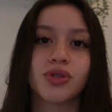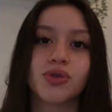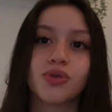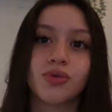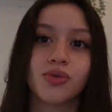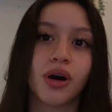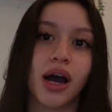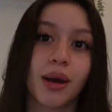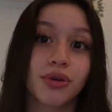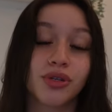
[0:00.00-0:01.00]
to
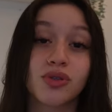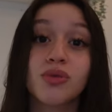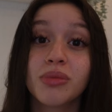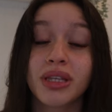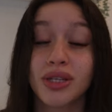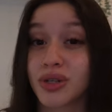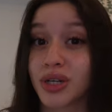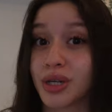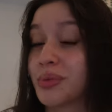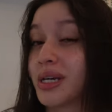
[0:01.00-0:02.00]
I'm assuming these are
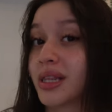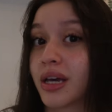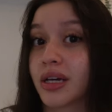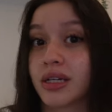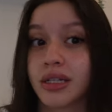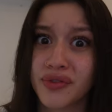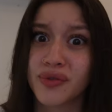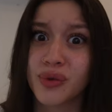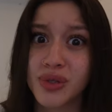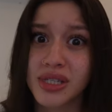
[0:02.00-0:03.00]
gonna be like
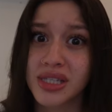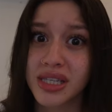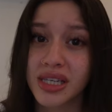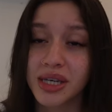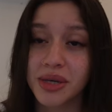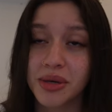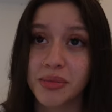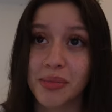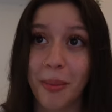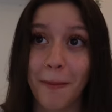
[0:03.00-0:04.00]
full C,
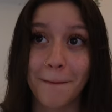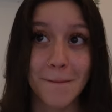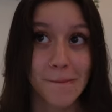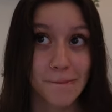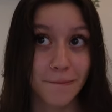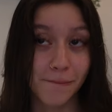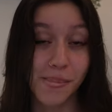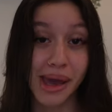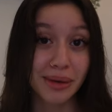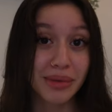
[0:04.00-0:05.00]

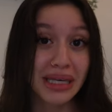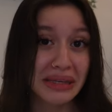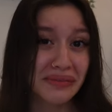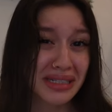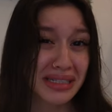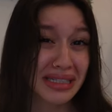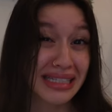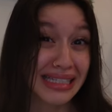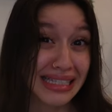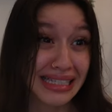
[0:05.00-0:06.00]
maybe even a
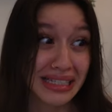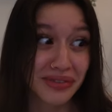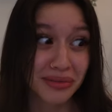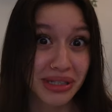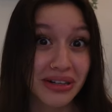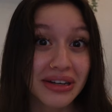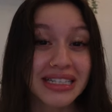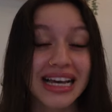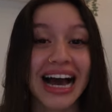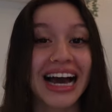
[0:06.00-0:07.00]
D, if I'm being
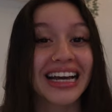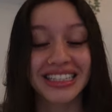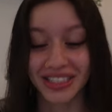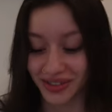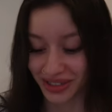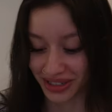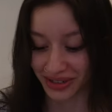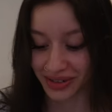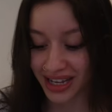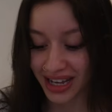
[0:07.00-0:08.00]
honest. I don't
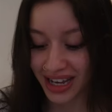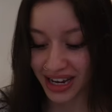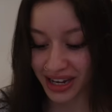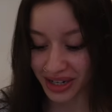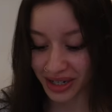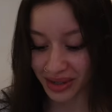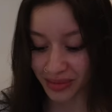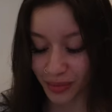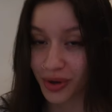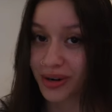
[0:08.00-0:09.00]
know
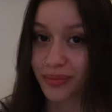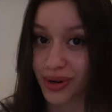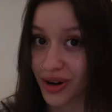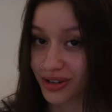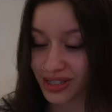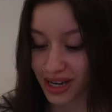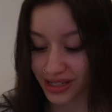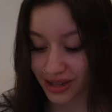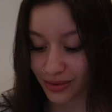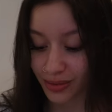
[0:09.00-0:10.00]
what bra
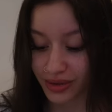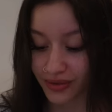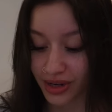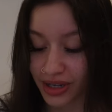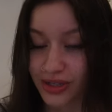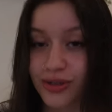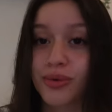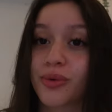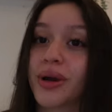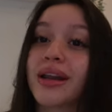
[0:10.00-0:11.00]
size I will be fitting into,
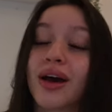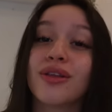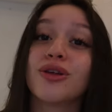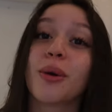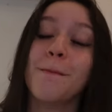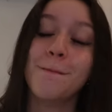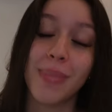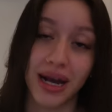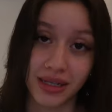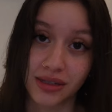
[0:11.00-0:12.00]
but right now they look
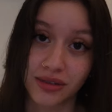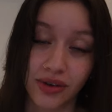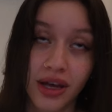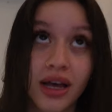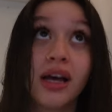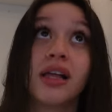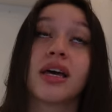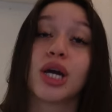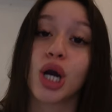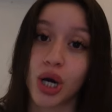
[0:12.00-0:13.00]
massive.
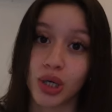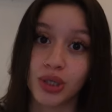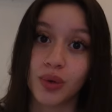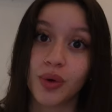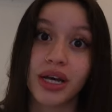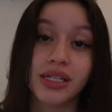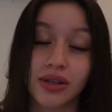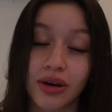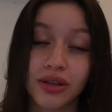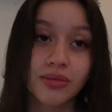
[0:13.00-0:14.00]
Like, girl, when I
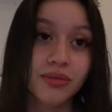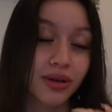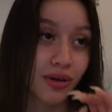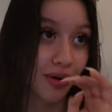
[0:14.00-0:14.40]
saw them,